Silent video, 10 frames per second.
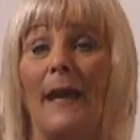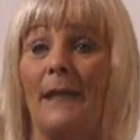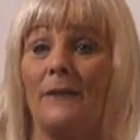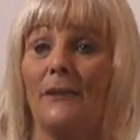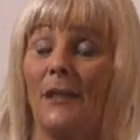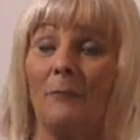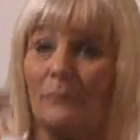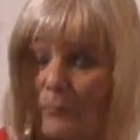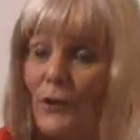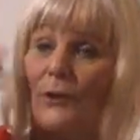and
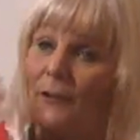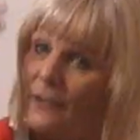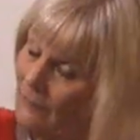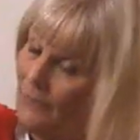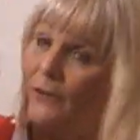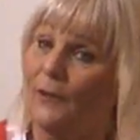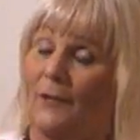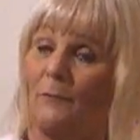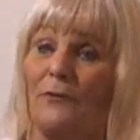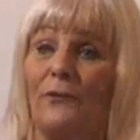you know, he'll
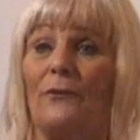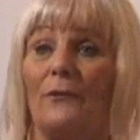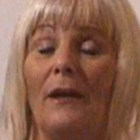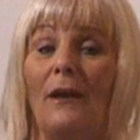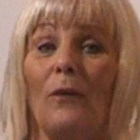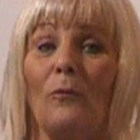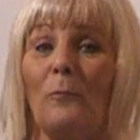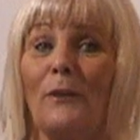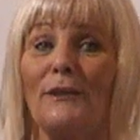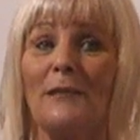come through.
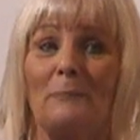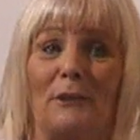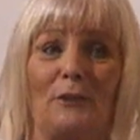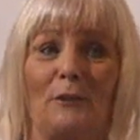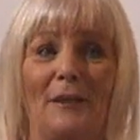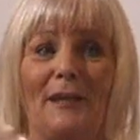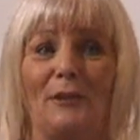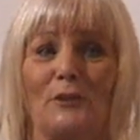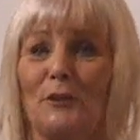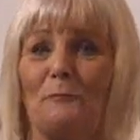Well, because I've been
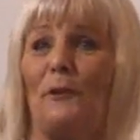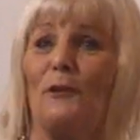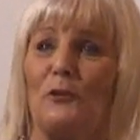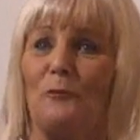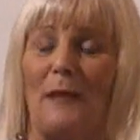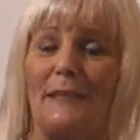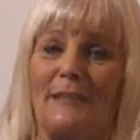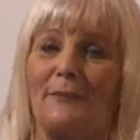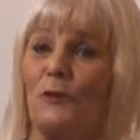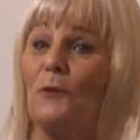into spiritual
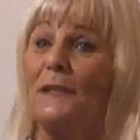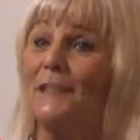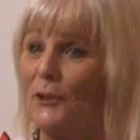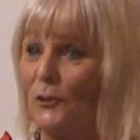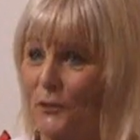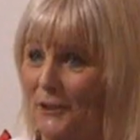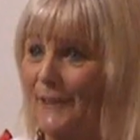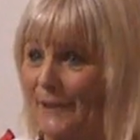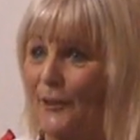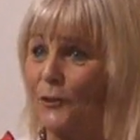matters for 20-odd
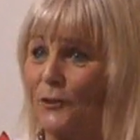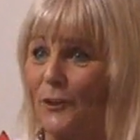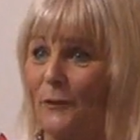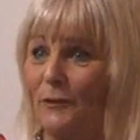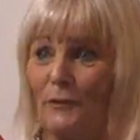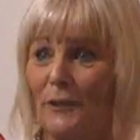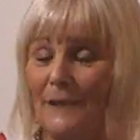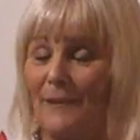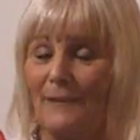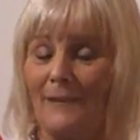years, you know, and
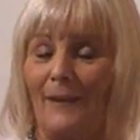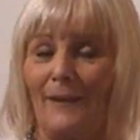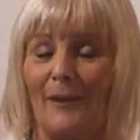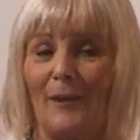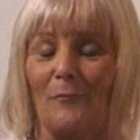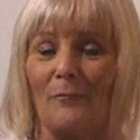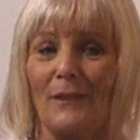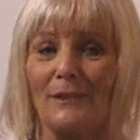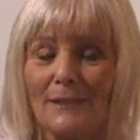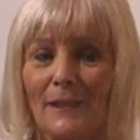really
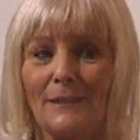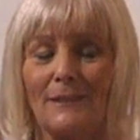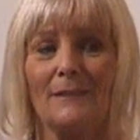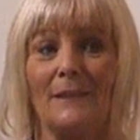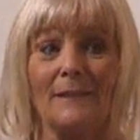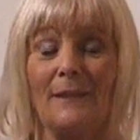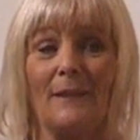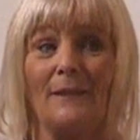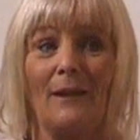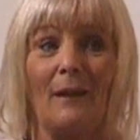had studied things, and
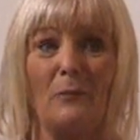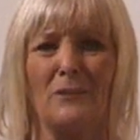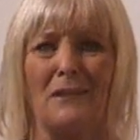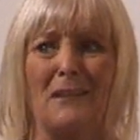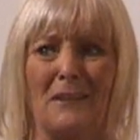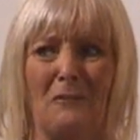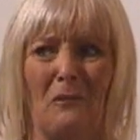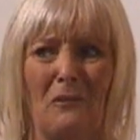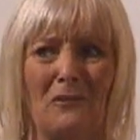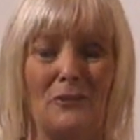I wasn't like
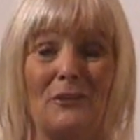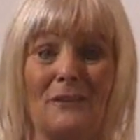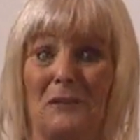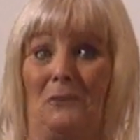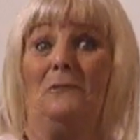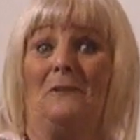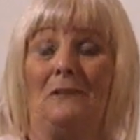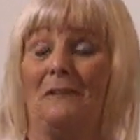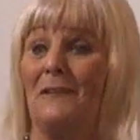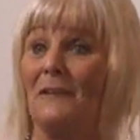going, what? You know, I was like, oh,
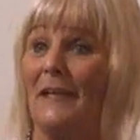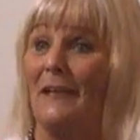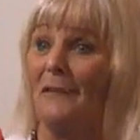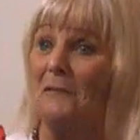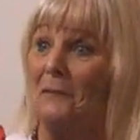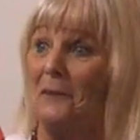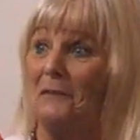well, okay, I'll